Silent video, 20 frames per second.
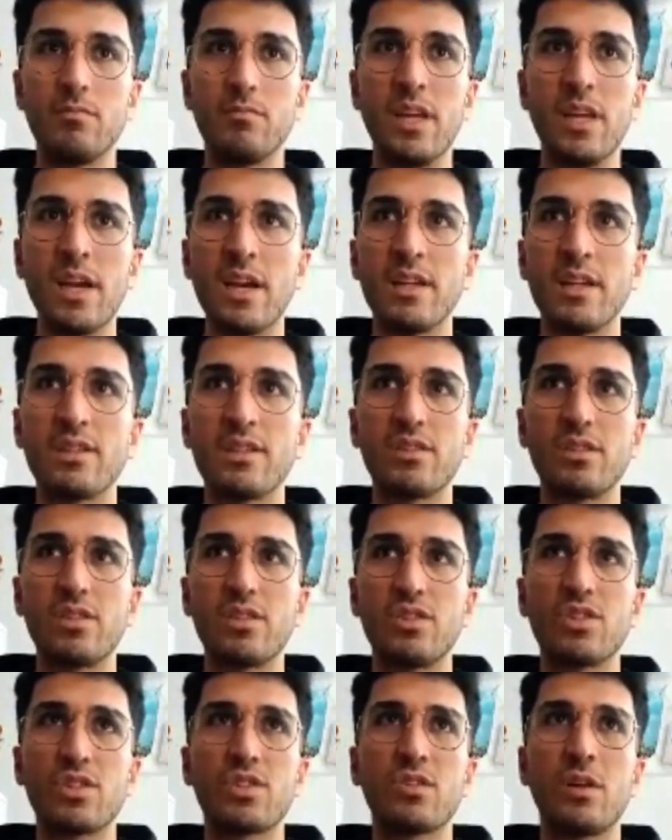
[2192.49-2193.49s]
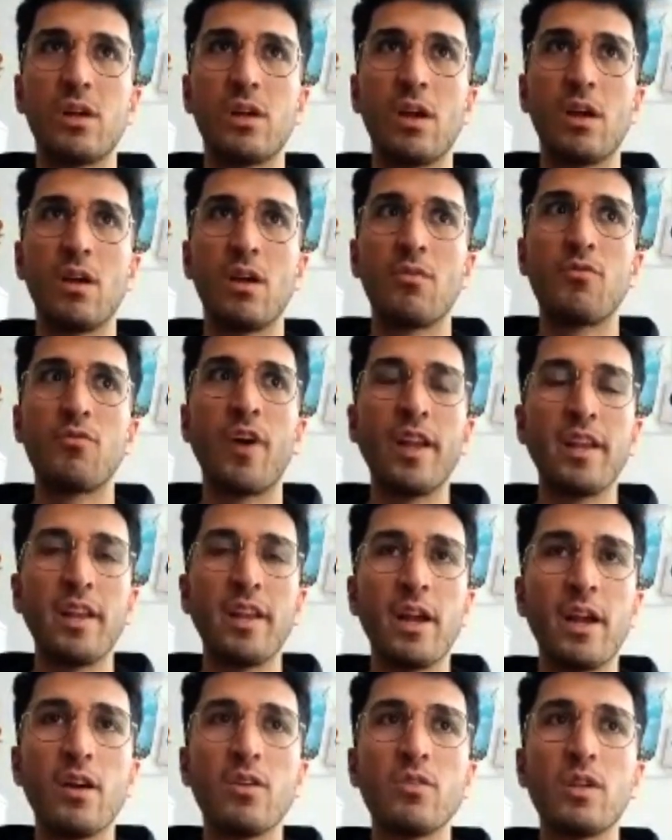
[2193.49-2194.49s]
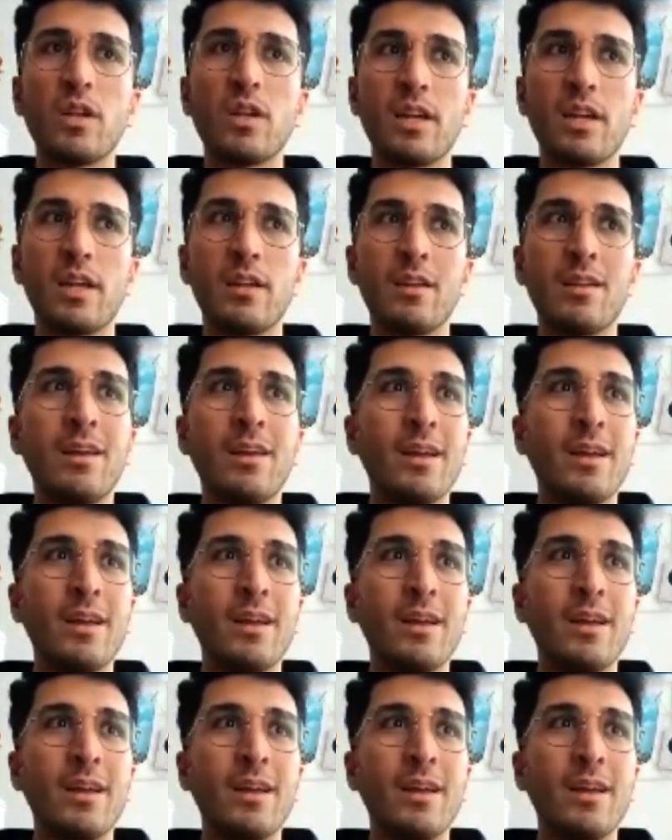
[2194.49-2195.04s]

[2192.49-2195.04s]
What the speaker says: yeah, it's just finding out again